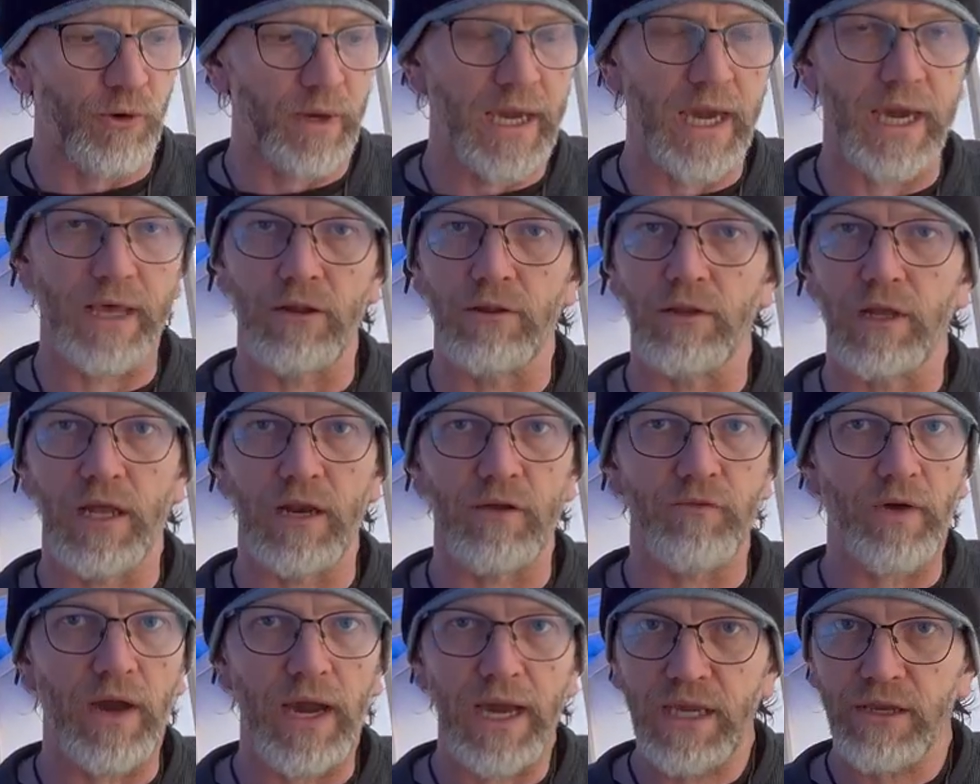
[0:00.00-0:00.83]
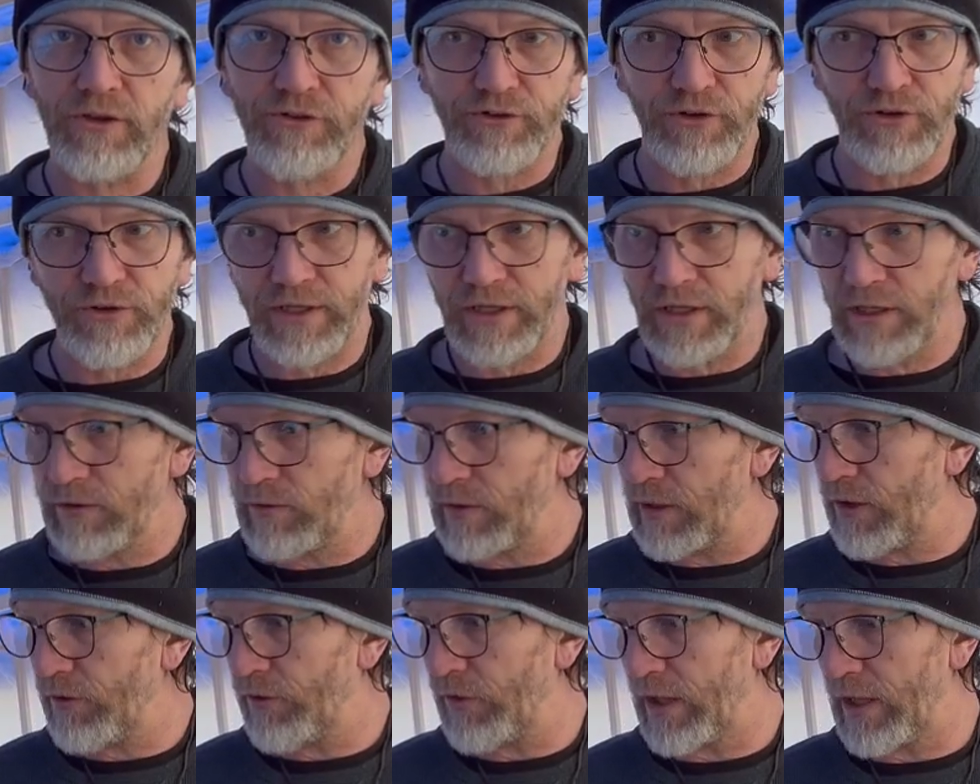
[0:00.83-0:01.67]
had a lot of ice to deal
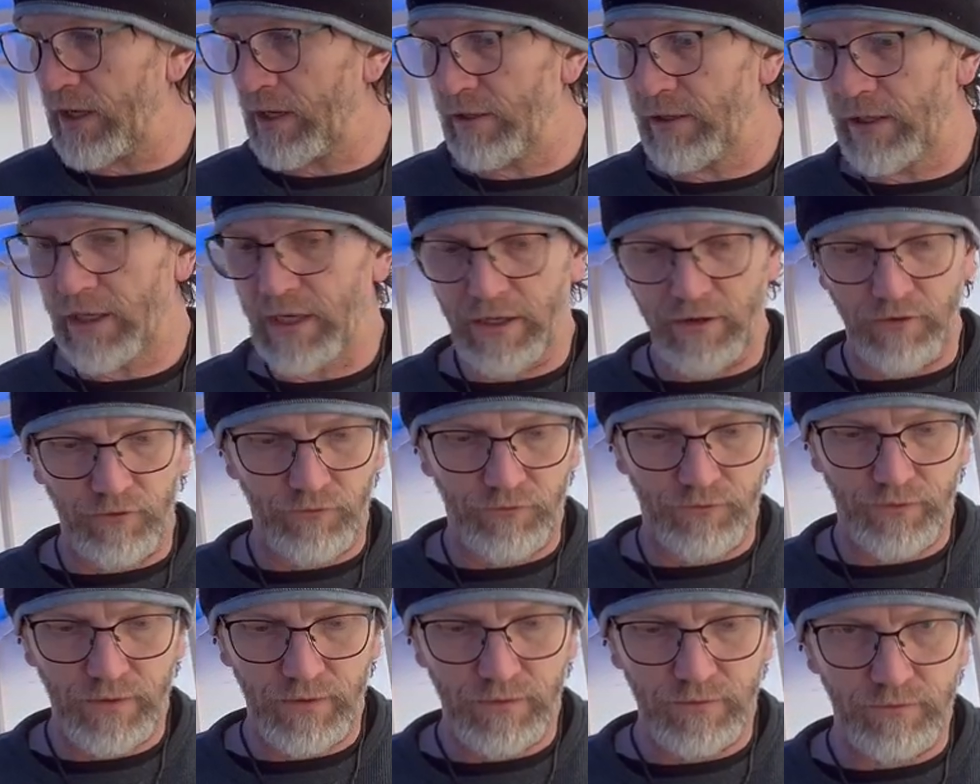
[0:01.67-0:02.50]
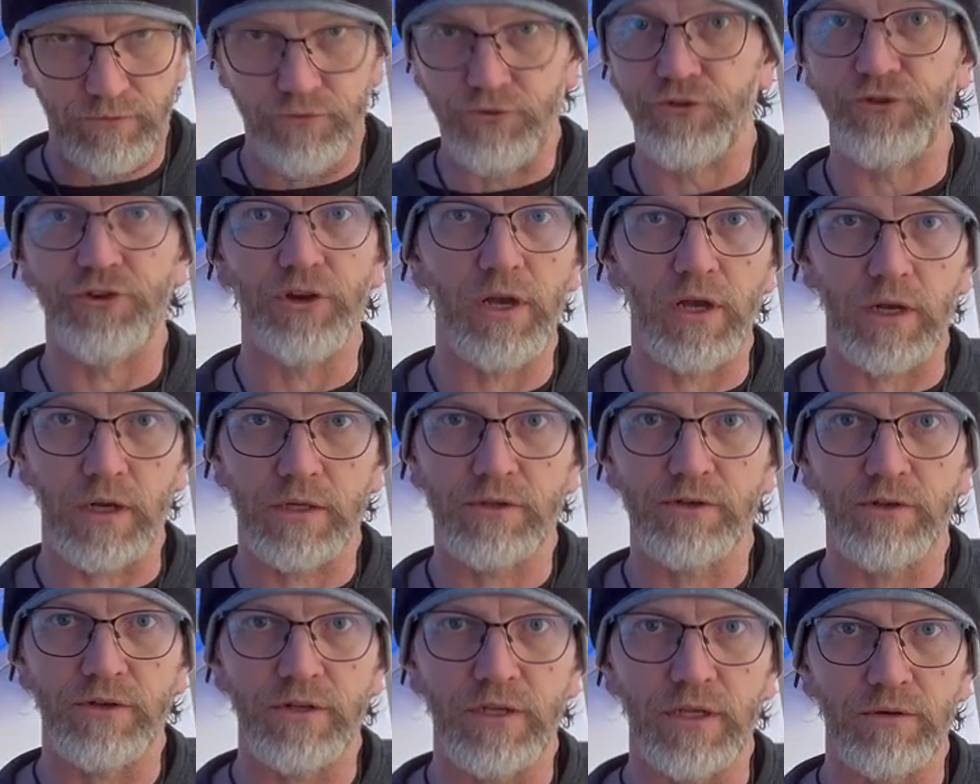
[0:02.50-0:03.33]
with and a lot of junk
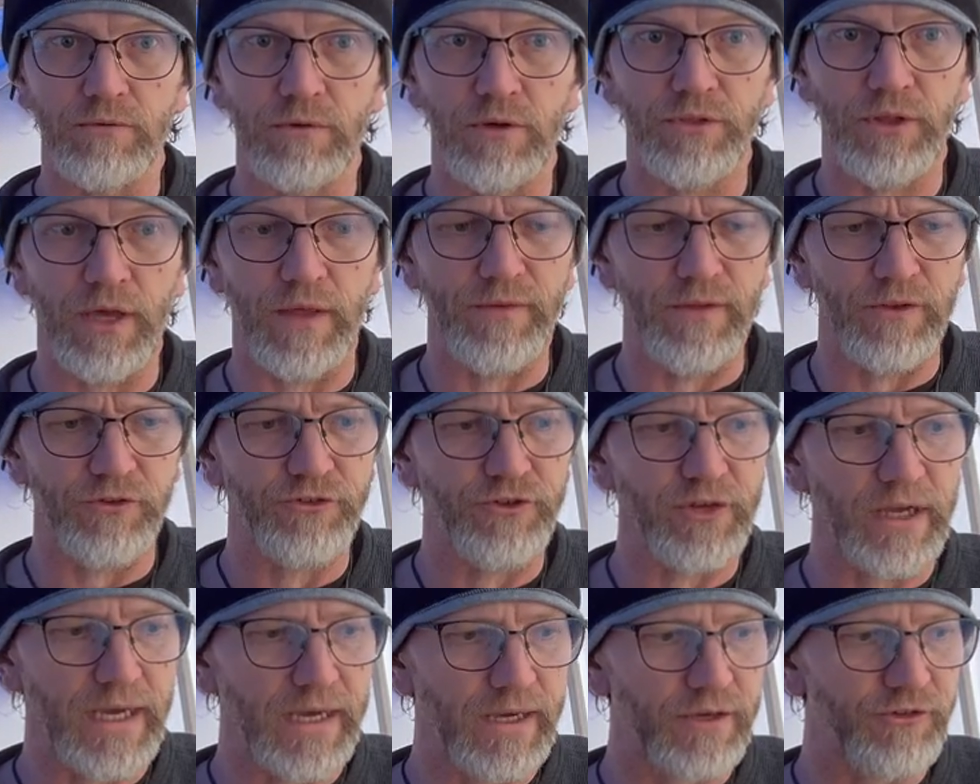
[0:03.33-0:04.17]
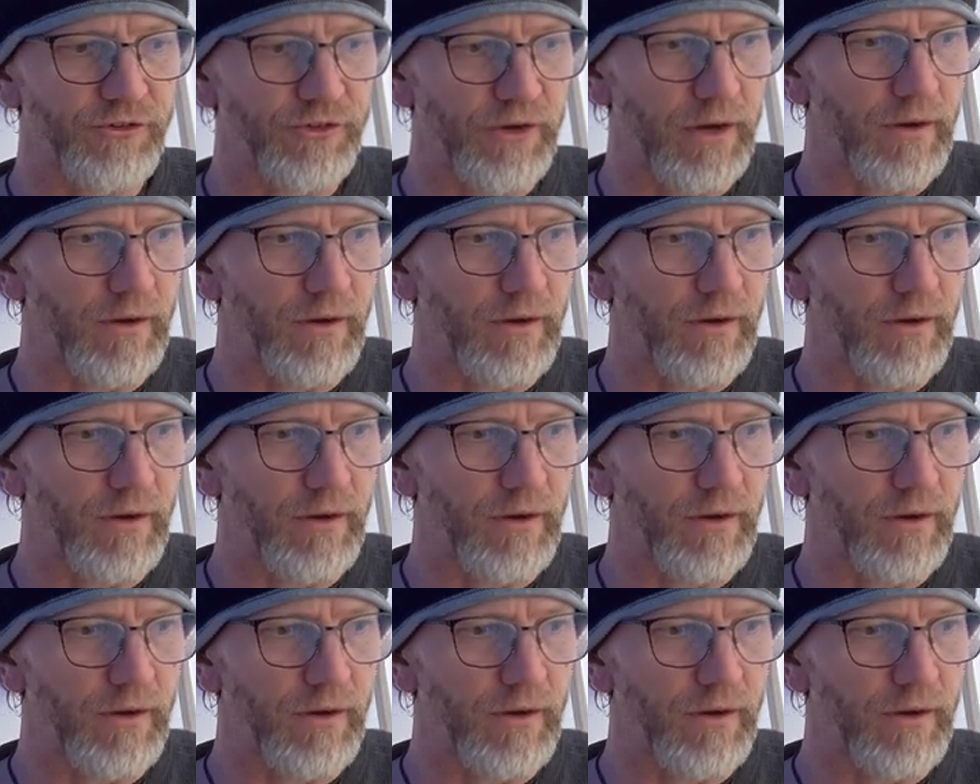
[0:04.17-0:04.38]
to deal with on the stack so